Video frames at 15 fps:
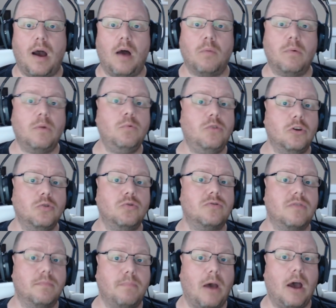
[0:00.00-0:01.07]
I will use
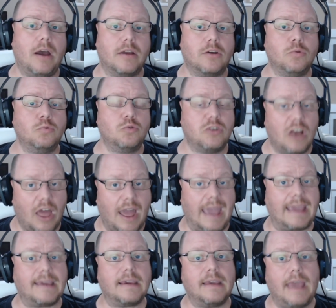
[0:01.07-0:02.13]
particles
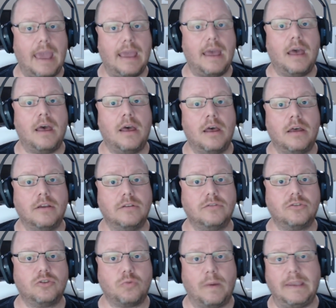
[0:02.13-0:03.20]
like
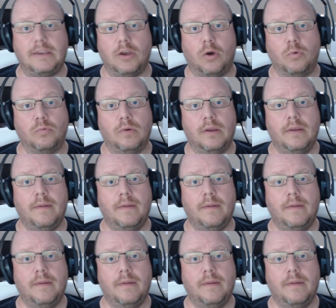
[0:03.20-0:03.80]
sweet corn.